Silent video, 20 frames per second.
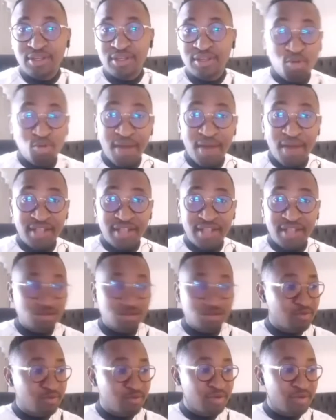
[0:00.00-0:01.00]
too
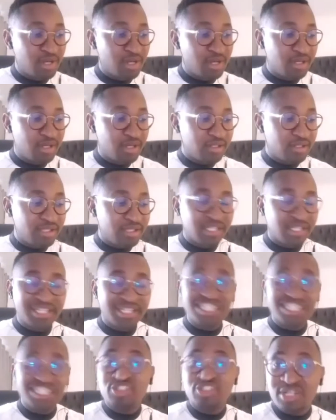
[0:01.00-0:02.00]
much to the, the,
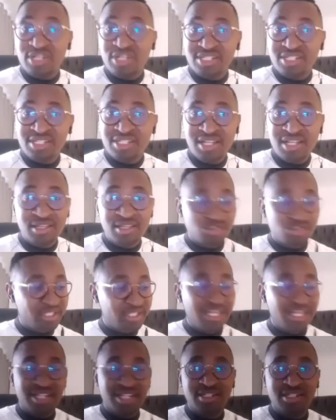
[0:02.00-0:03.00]
the stresses that the
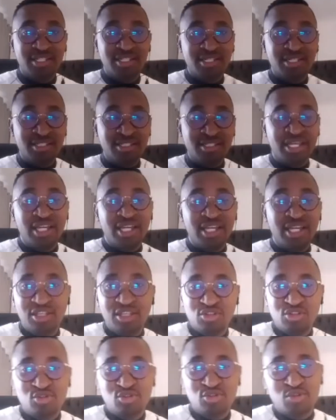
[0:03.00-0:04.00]
society is
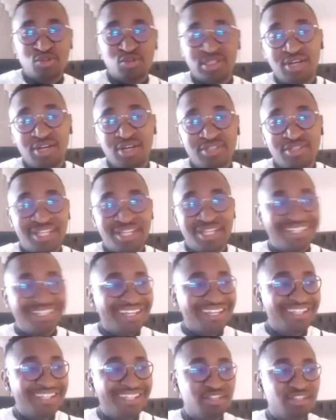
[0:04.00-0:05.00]
getting into. Because now you
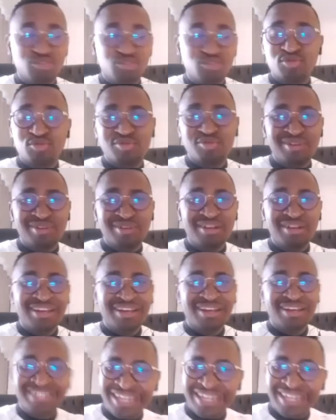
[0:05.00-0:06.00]
start getting into
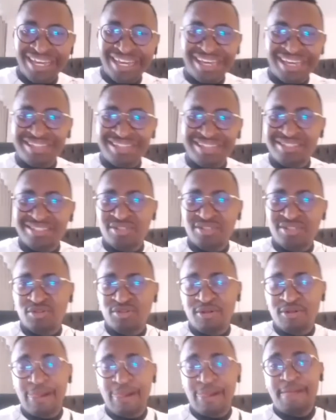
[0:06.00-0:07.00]
debts, you
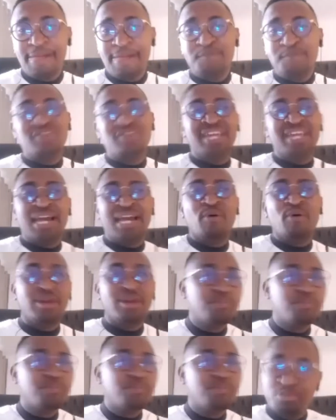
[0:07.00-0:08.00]
know. Not that I mm.
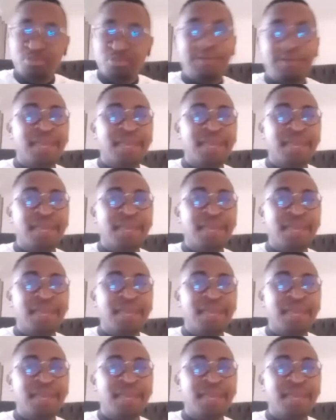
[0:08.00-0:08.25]
want to put